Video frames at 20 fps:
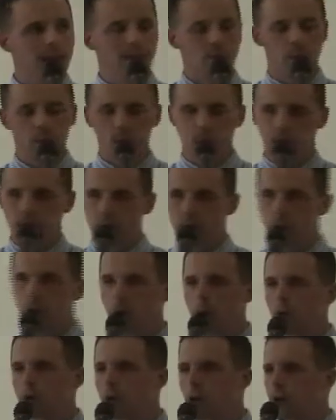and then when he was
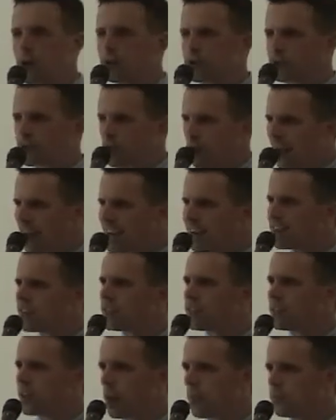called on it, tried to
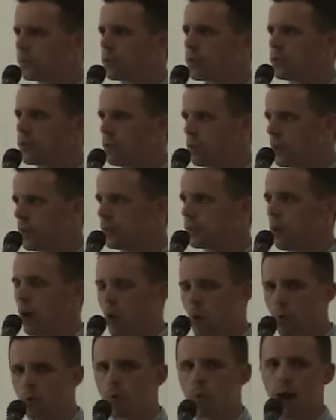substitute his
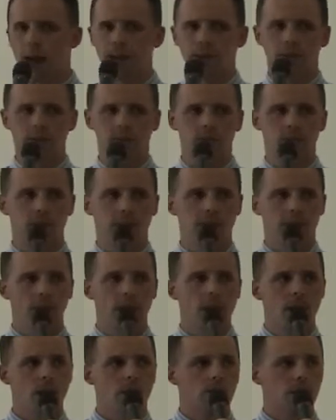own
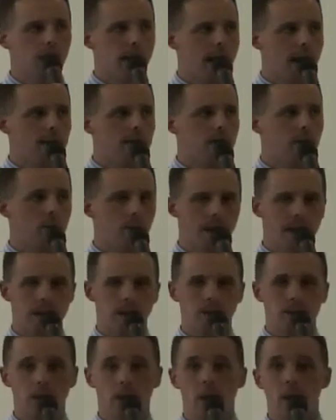righteousness for God's
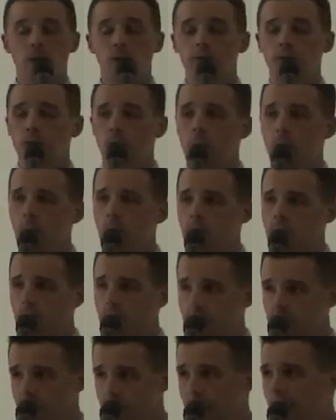commands. Saul
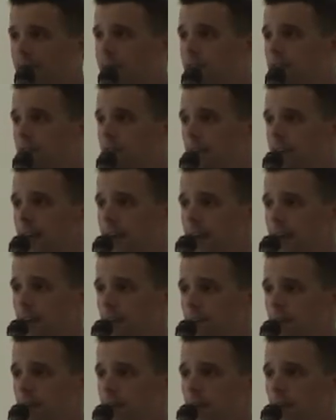was rejected as king,
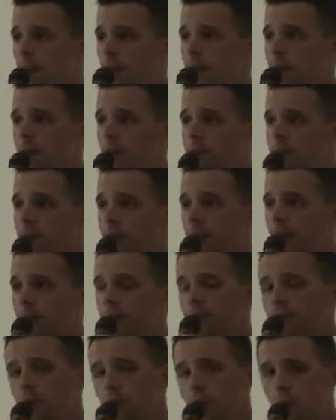and
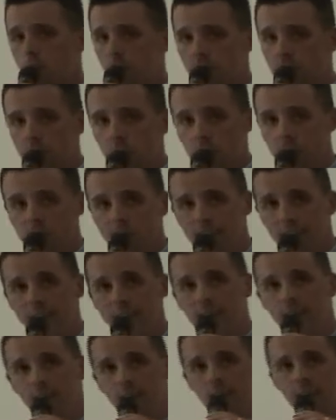Saul was
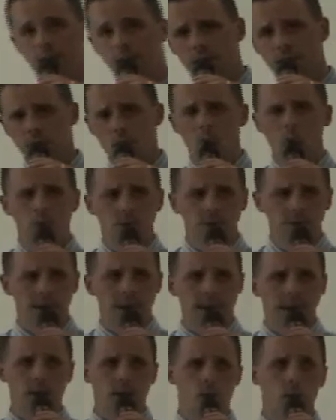taken, his throne was
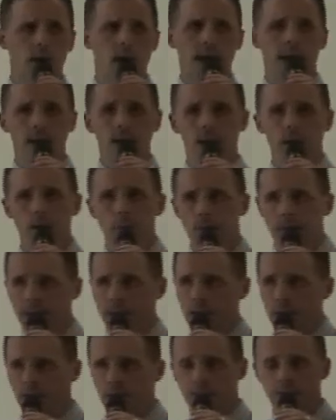taken away
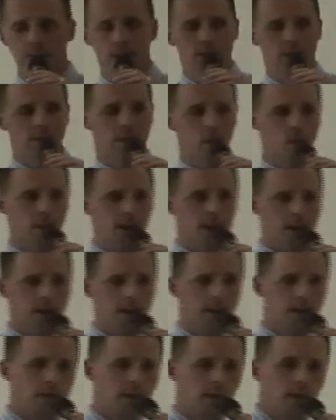because of his
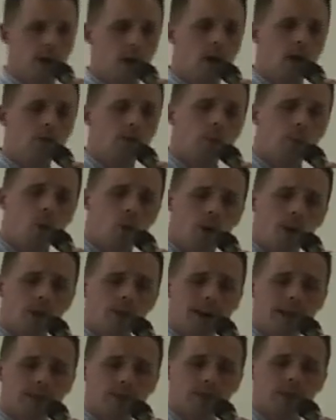disobedience. The point of
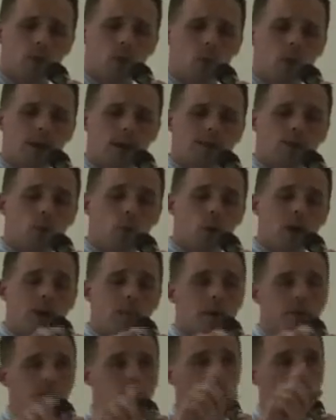that story is we
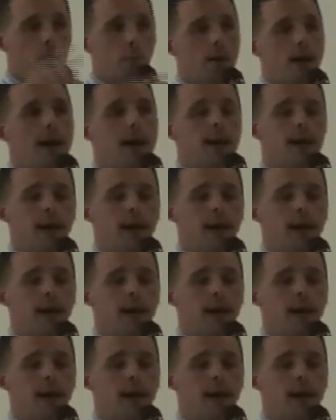must obey